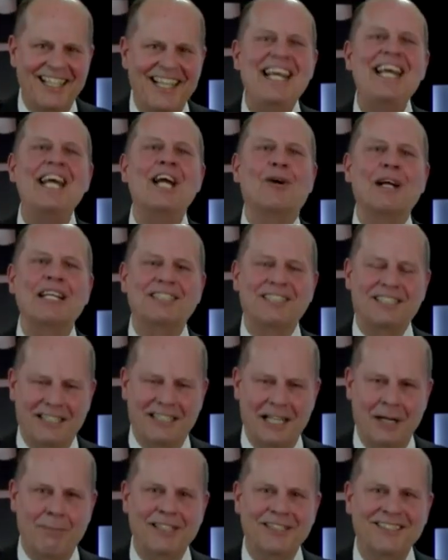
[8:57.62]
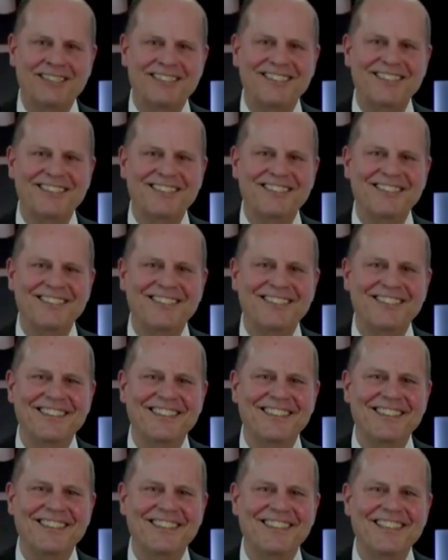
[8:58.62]
here at Simmons.
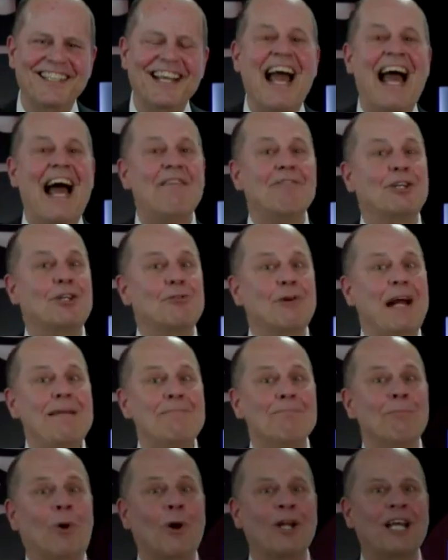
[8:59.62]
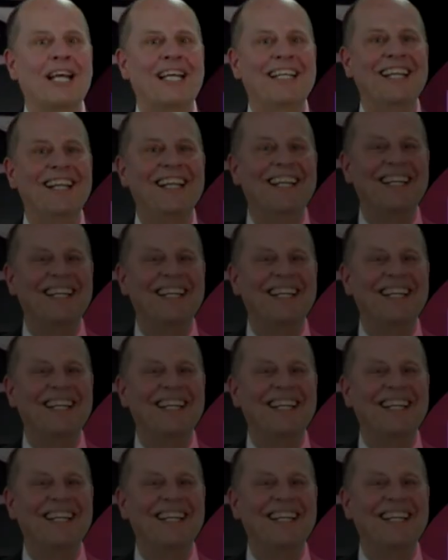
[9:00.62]
Have a great morning.